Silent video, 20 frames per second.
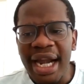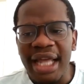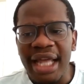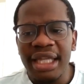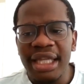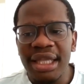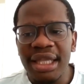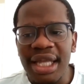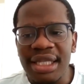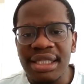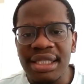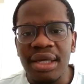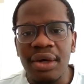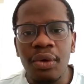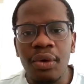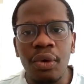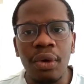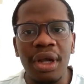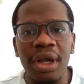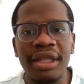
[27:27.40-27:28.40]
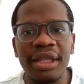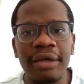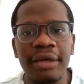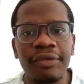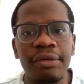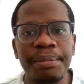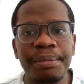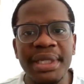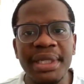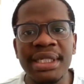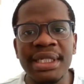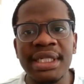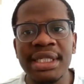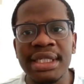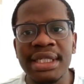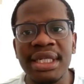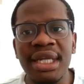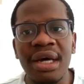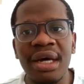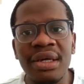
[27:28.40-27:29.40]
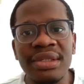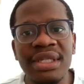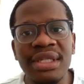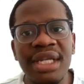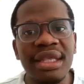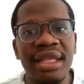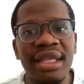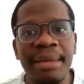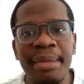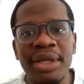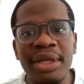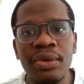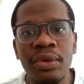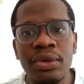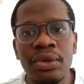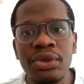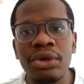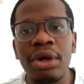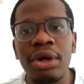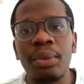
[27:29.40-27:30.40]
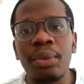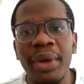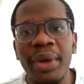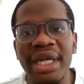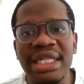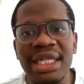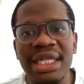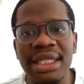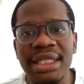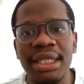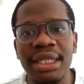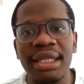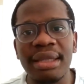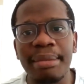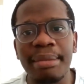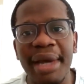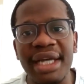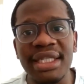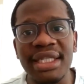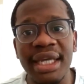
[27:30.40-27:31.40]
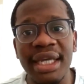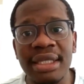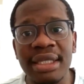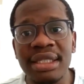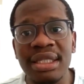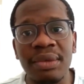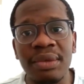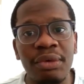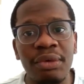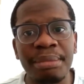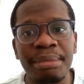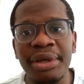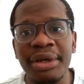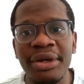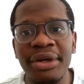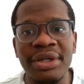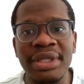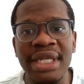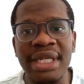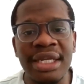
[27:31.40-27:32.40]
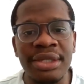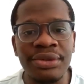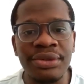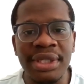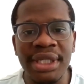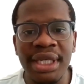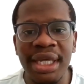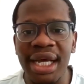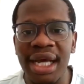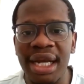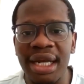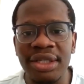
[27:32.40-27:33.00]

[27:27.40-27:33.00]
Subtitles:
And I think that's the core, I think, for businesses now, is that they must also not wait until the back's against the wall, because, as you said,